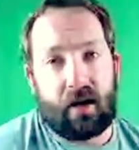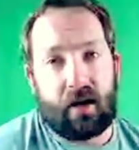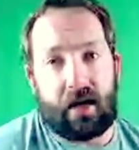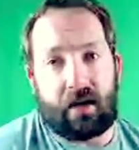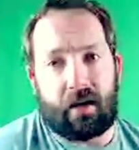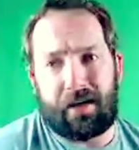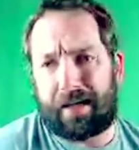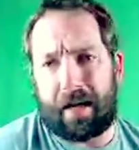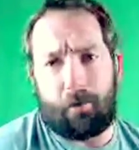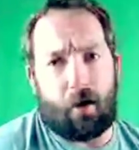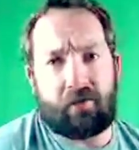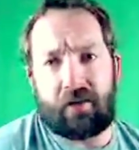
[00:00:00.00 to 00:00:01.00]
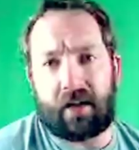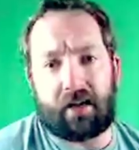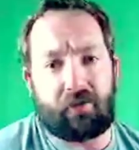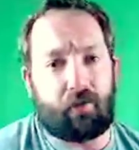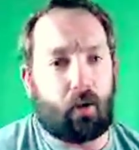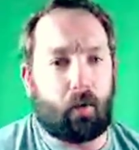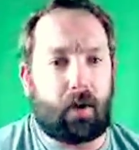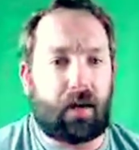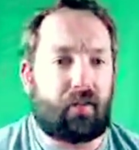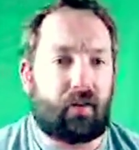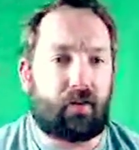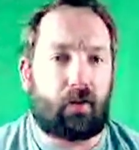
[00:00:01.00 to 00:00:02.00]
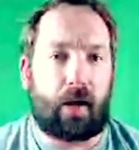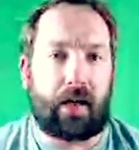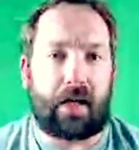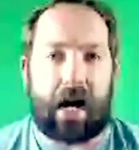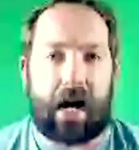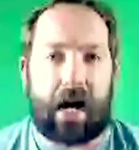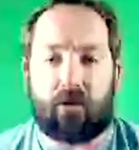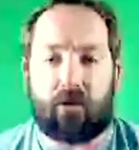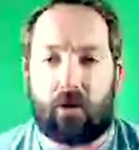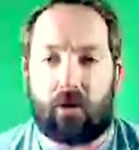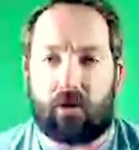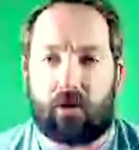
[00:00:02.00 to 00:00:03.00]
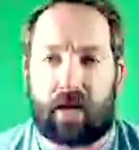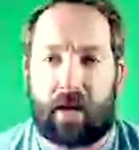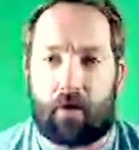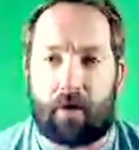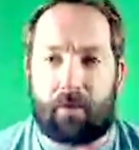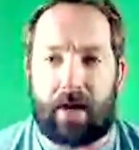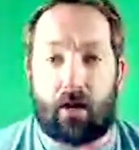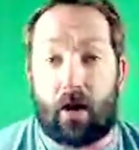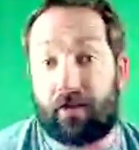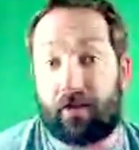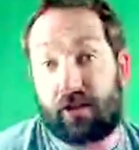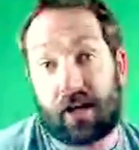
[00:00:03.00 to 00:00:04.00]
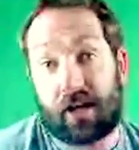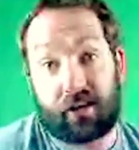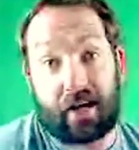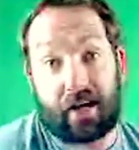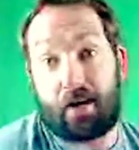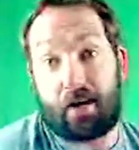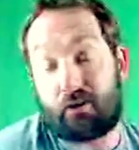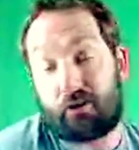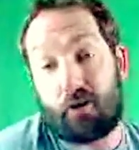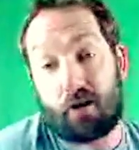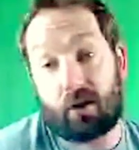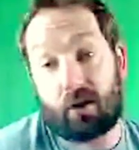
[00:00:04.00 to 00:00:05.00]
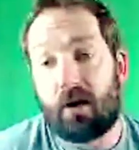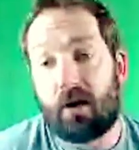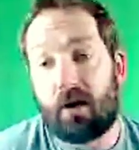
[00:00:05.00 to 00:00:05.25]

And it came off in like 4 weeks. She's a great dieter, so it just came right back off, and she actually came back stronger.